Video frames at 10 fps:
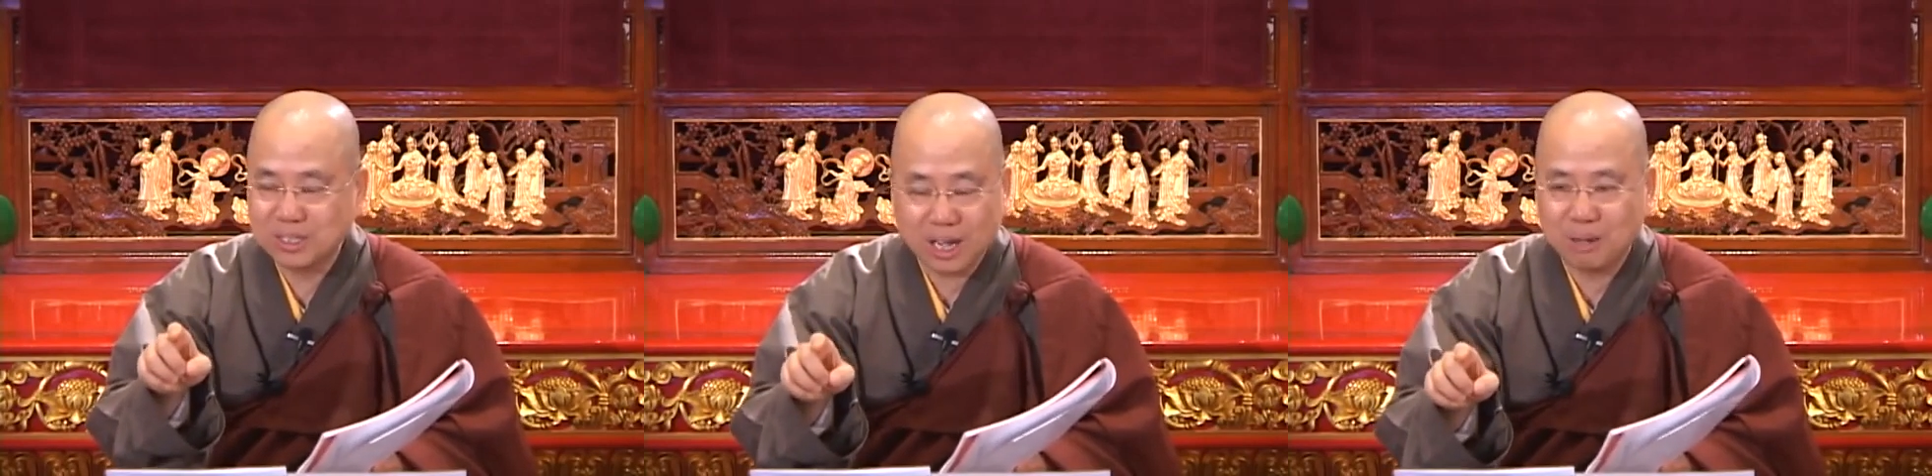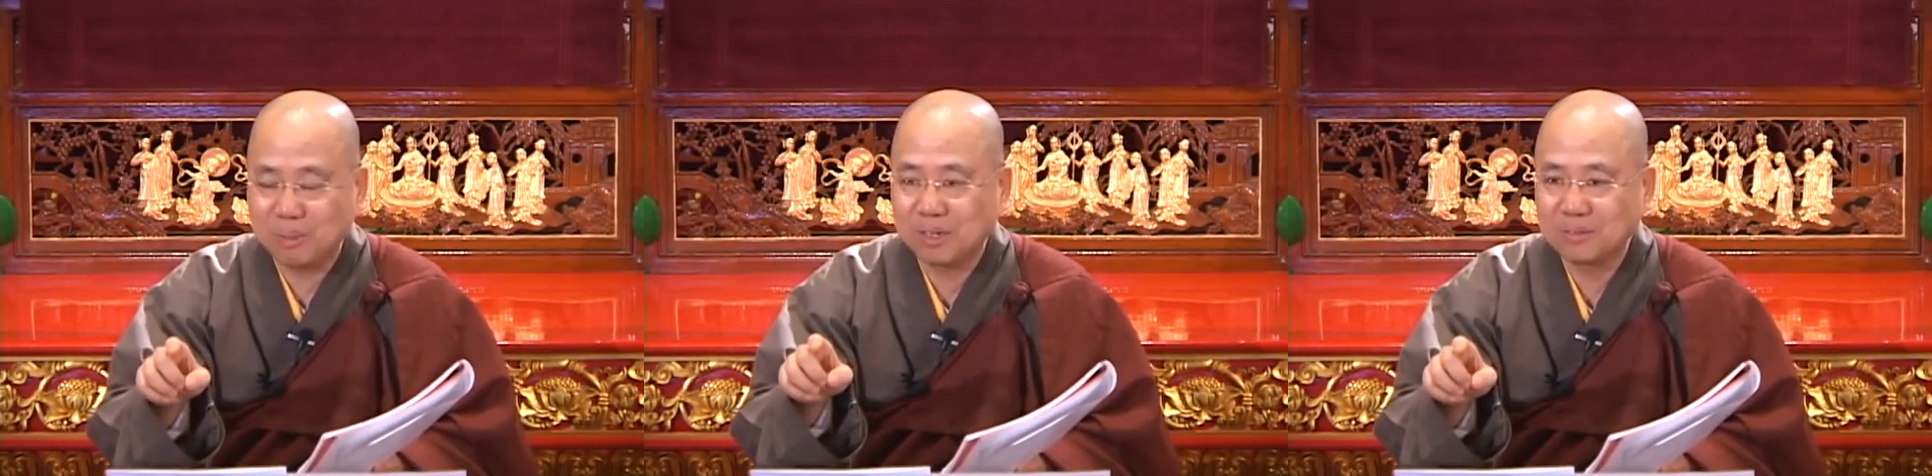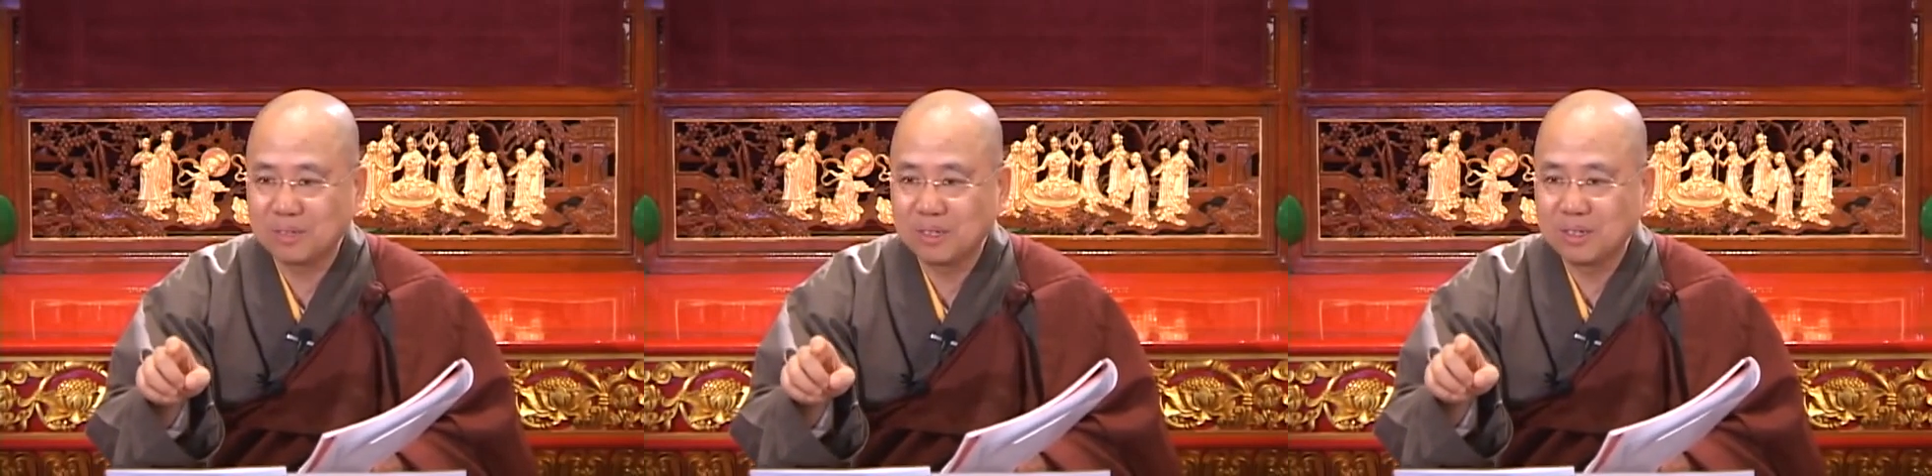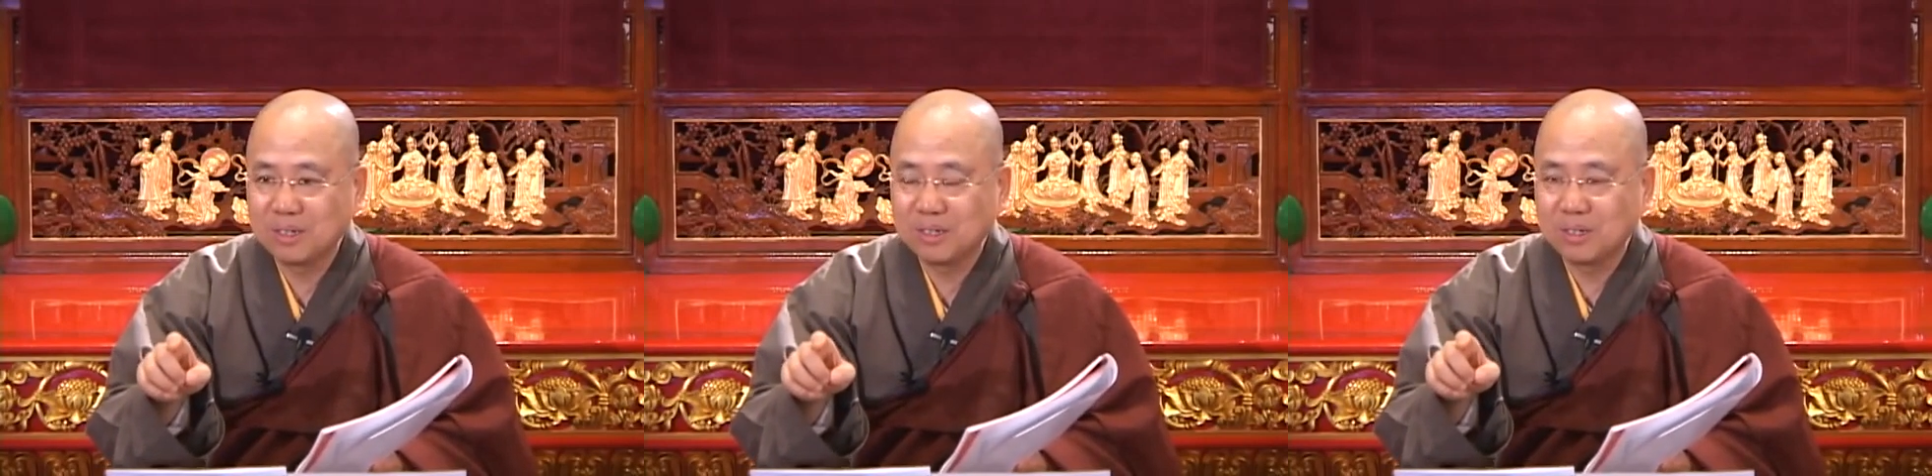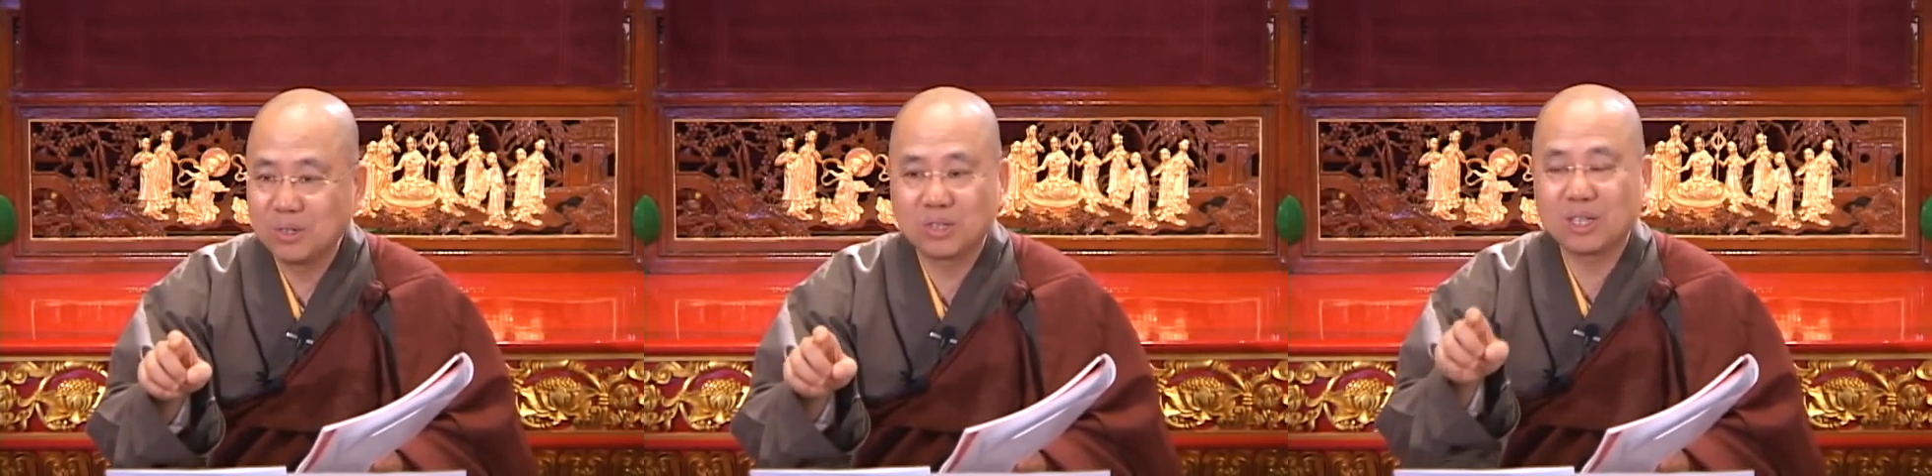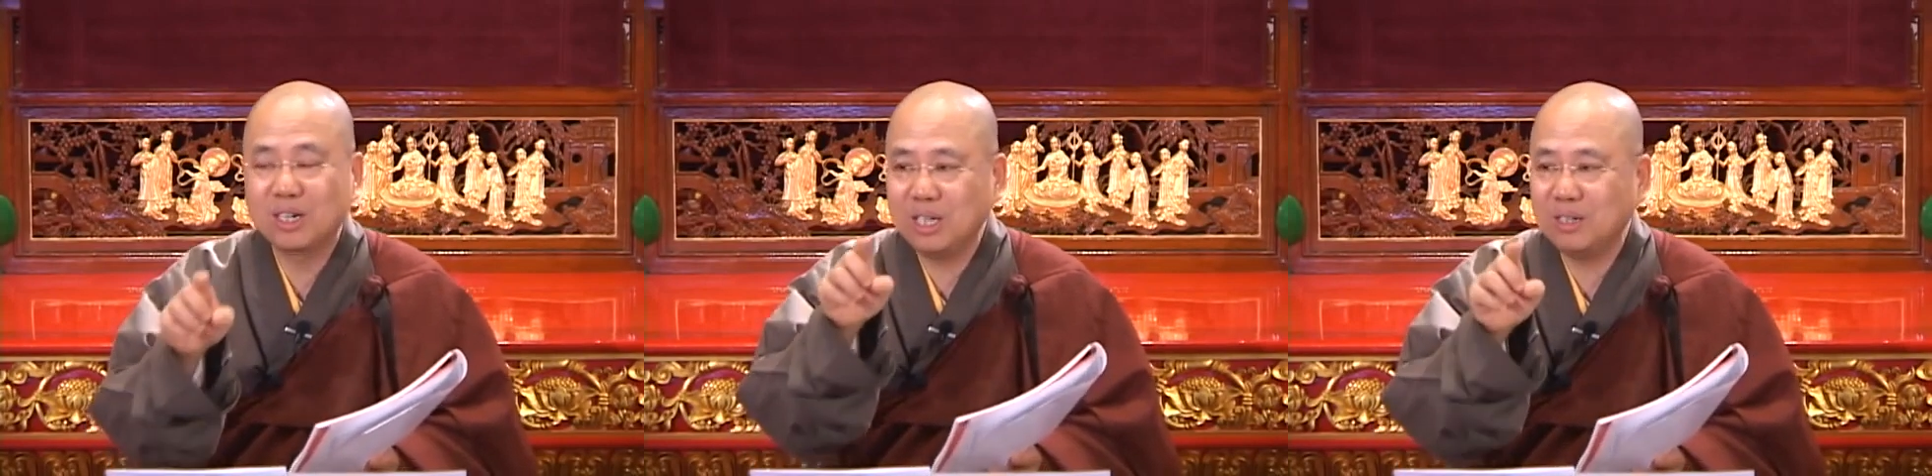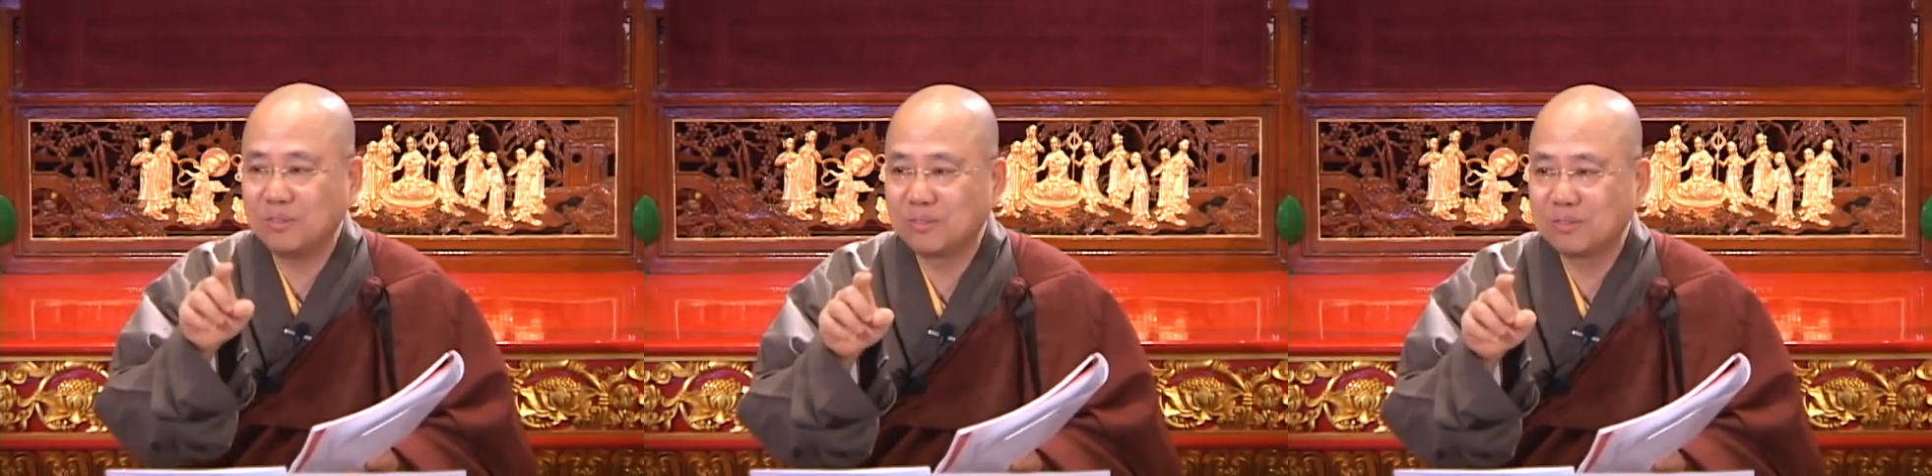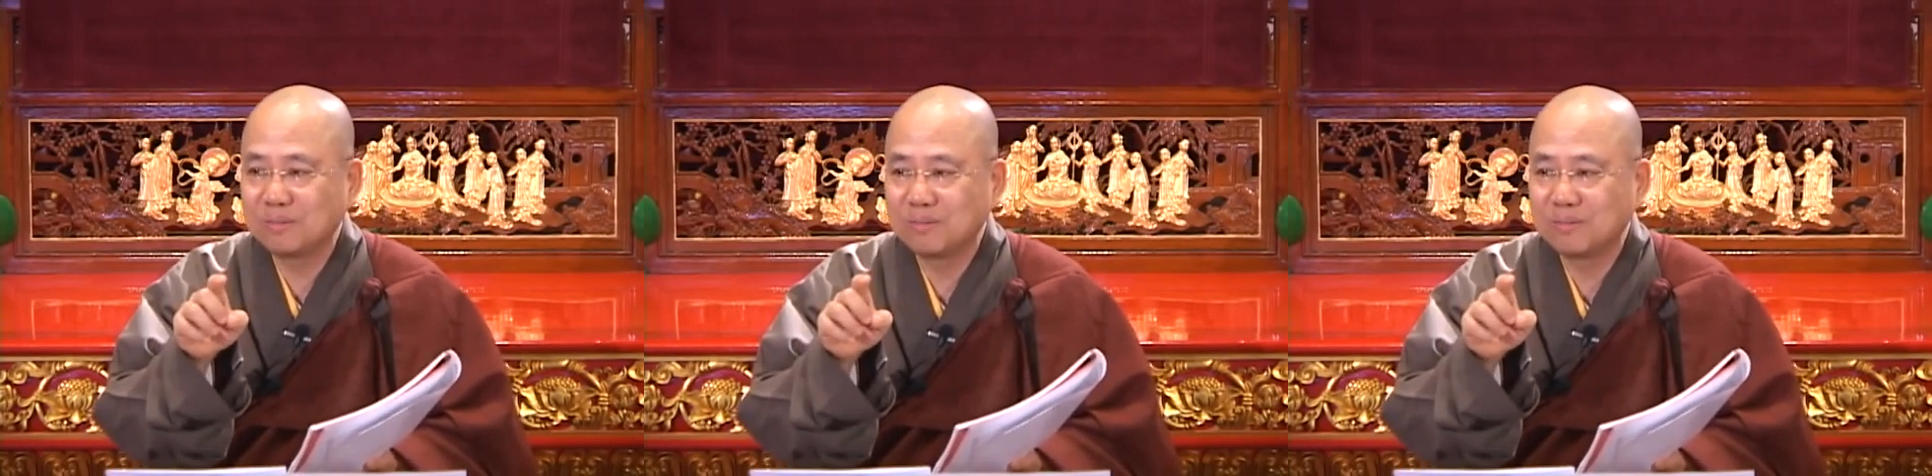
Dharma. You're going to leave.